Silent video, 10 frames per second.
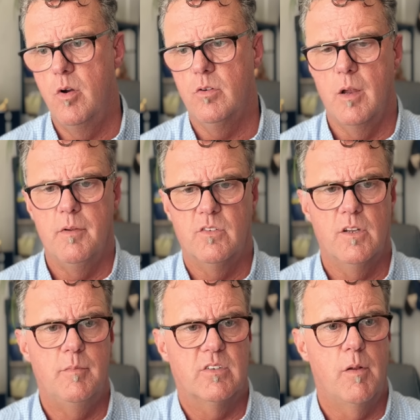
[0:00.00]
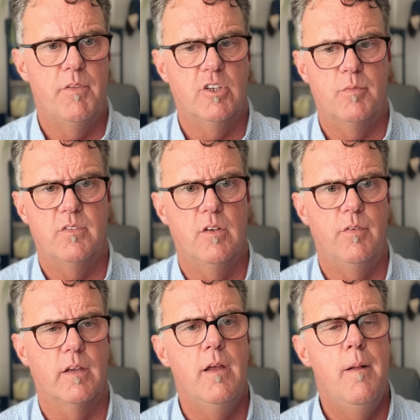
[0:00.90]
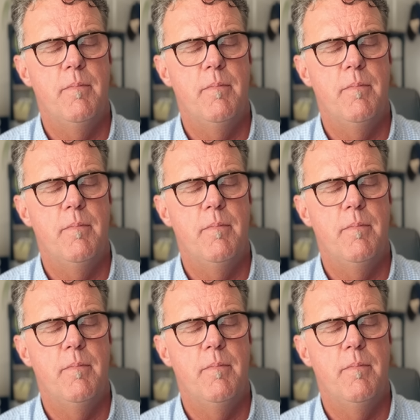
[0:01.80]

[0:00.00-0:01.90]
program, it's going to be something specific.